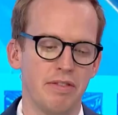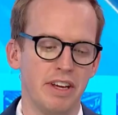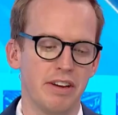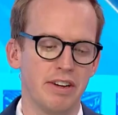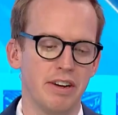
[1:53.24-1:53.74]
of
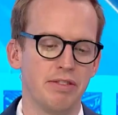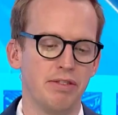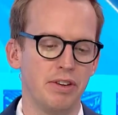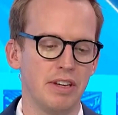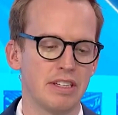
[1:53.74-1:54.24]
the era a
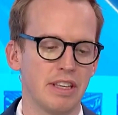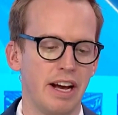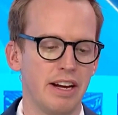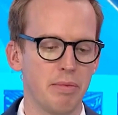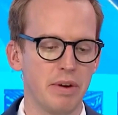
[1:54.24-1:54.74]
few years
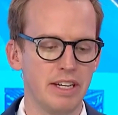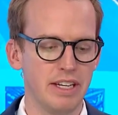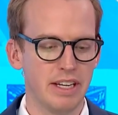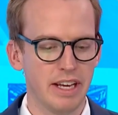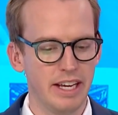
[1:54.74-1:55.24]
later when
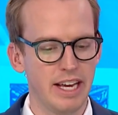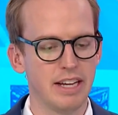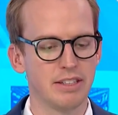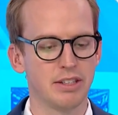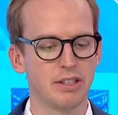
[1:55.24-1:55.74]
he
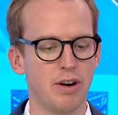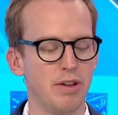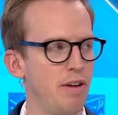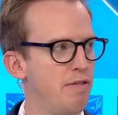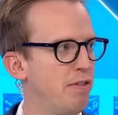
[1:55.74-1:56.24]
has the
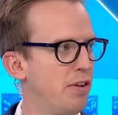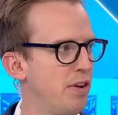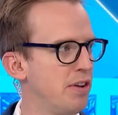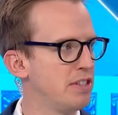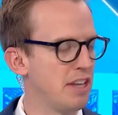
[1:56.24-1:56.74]
solo
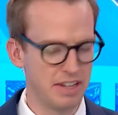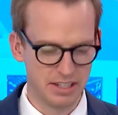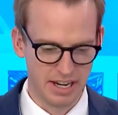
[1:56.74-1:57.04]
first and